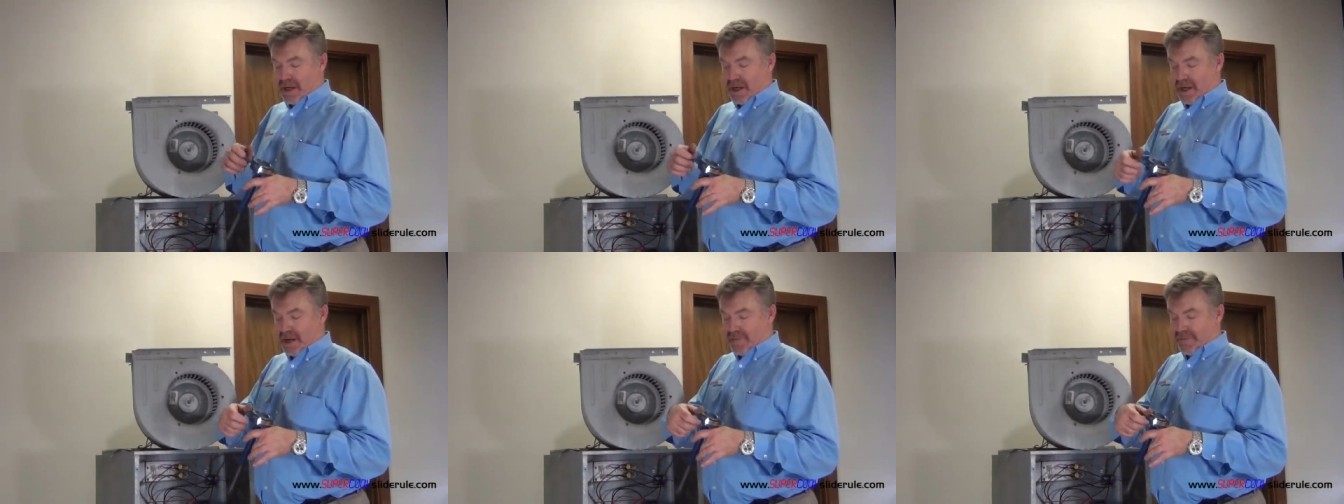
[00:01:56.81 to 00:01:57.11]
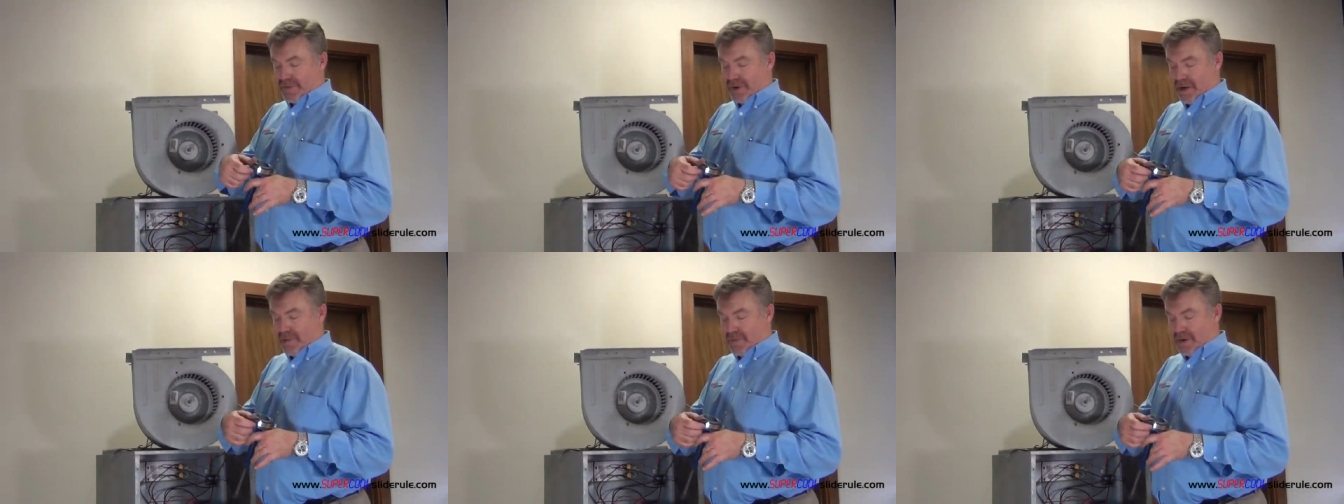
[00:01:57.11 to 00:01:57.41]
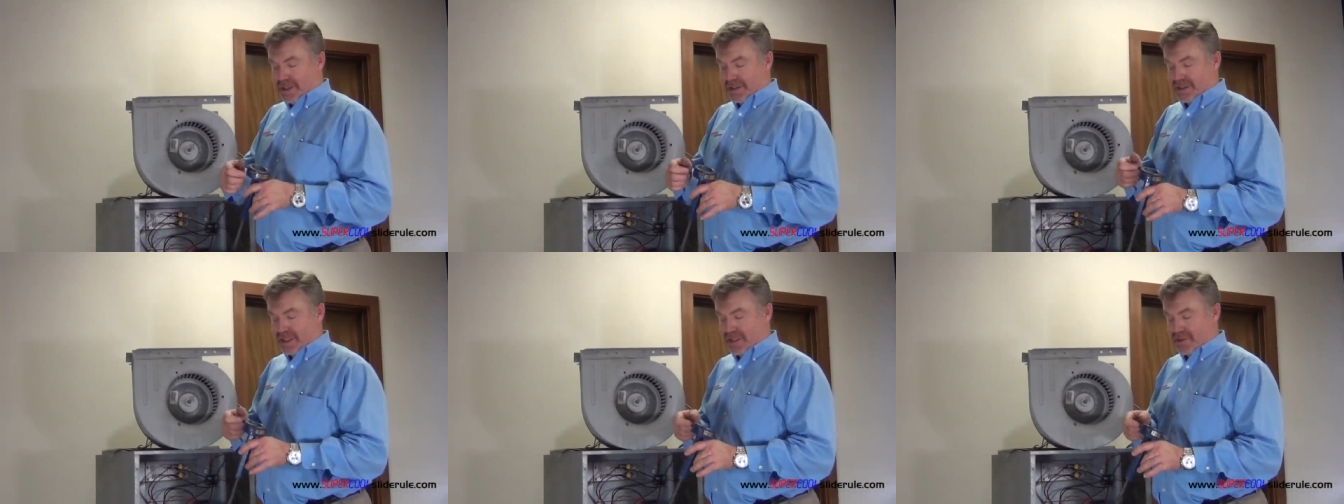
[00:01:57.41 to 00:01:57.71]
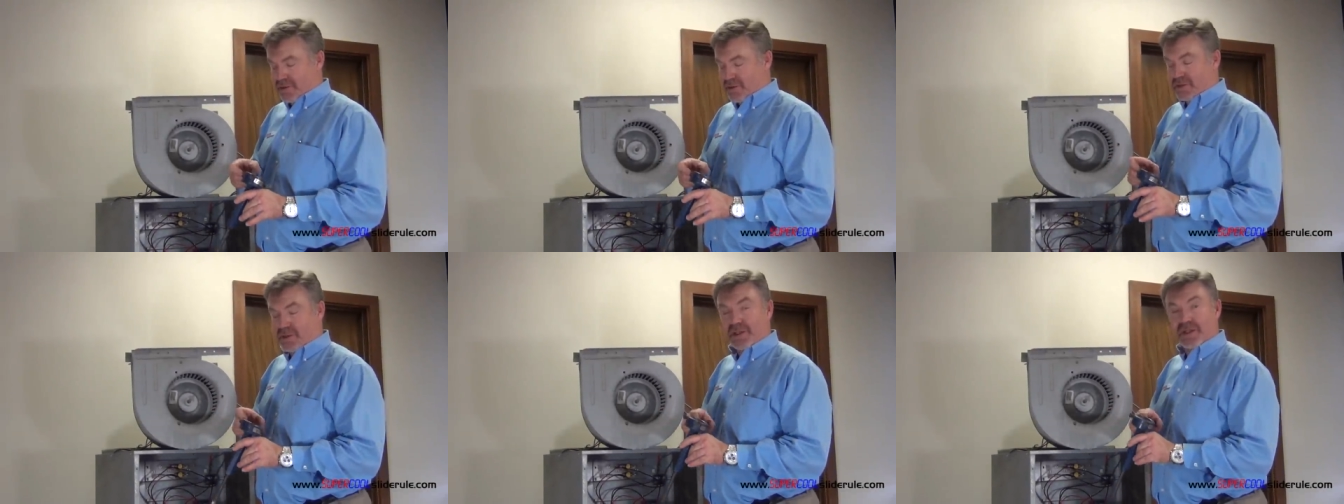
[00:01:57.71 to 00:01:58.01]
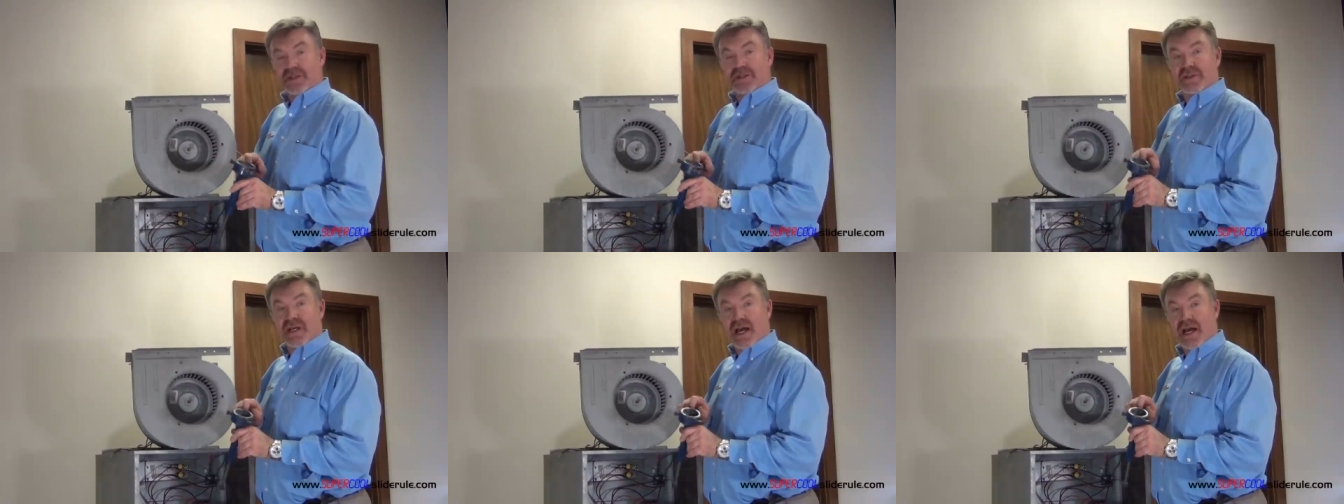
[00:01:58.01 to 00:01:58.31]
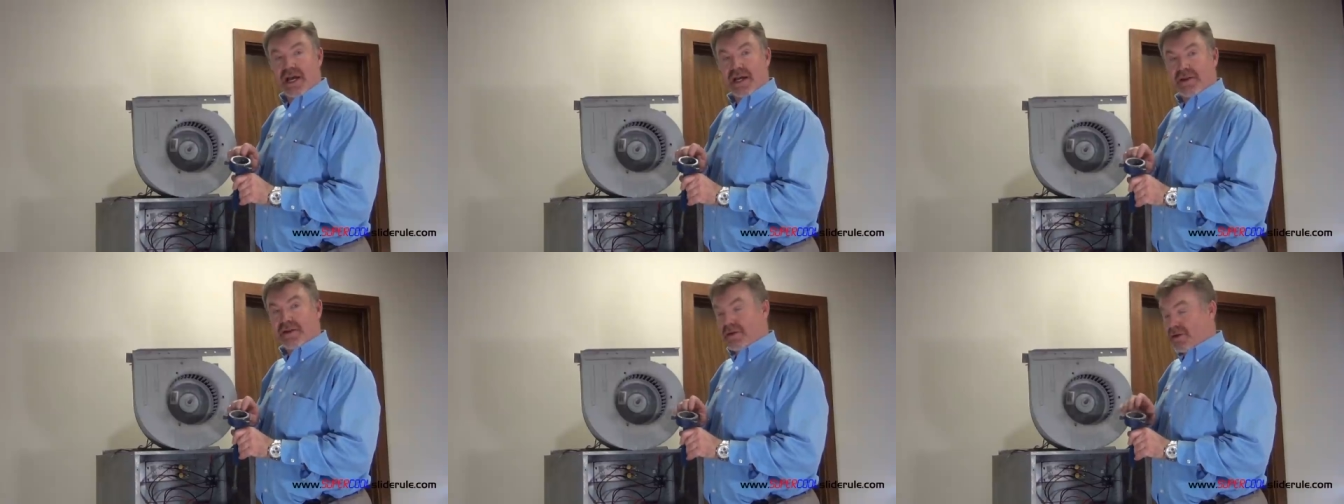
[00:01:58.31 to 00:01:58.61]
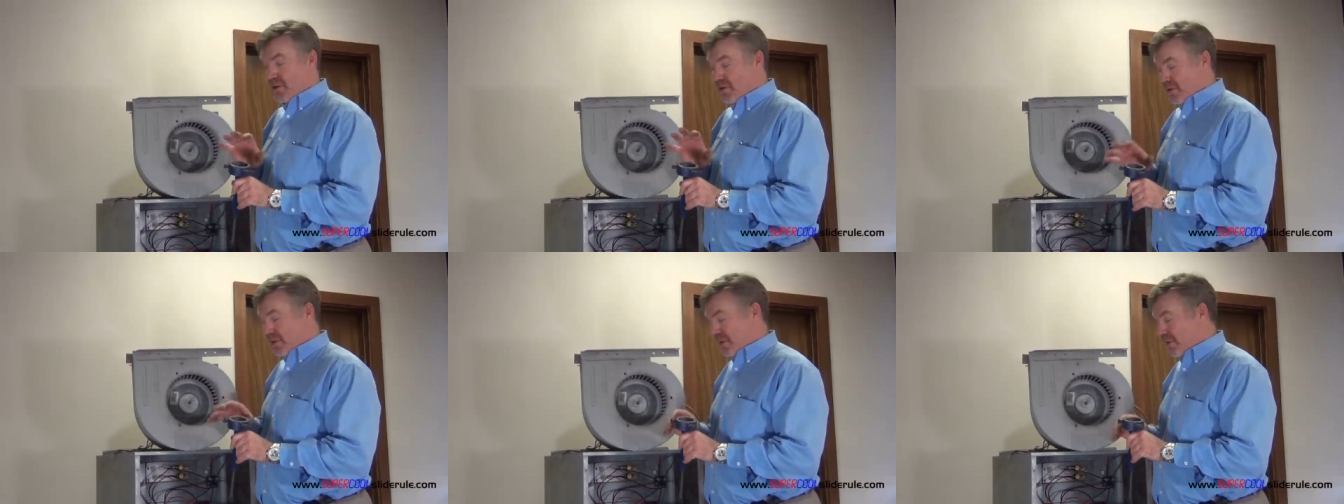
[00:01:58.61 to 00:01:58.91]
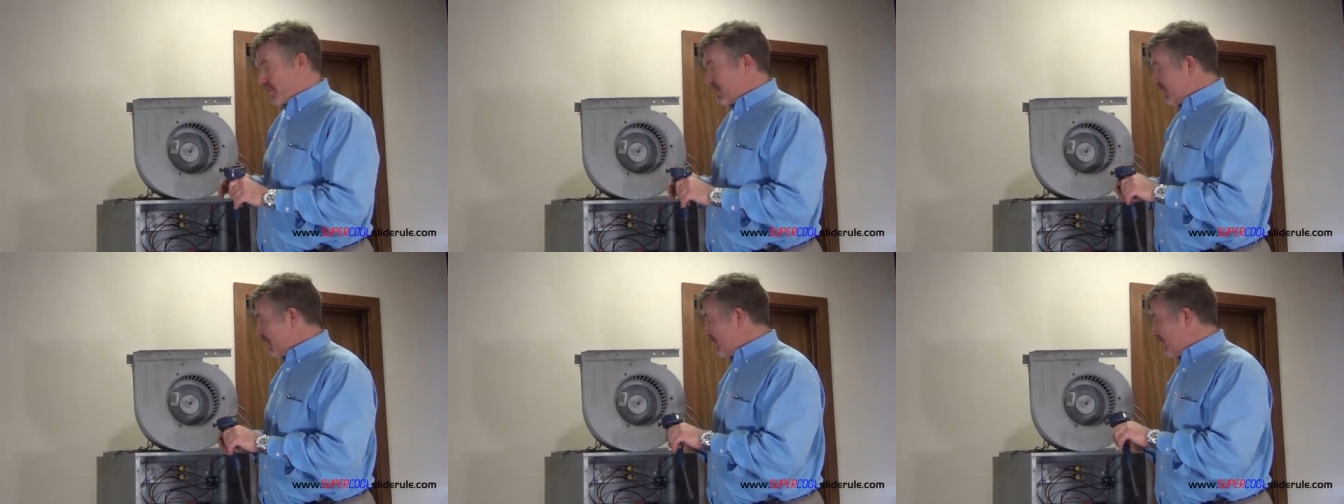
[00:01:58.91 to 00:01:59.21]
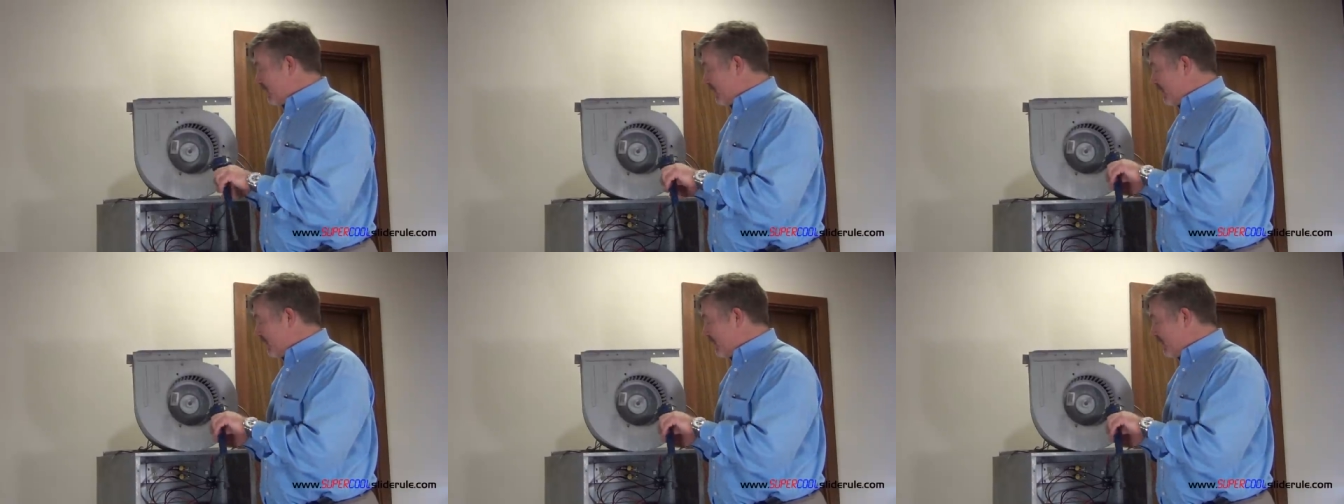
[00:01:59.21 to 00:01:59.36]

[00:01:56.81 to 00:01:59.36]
I've got my set screws on the side, completely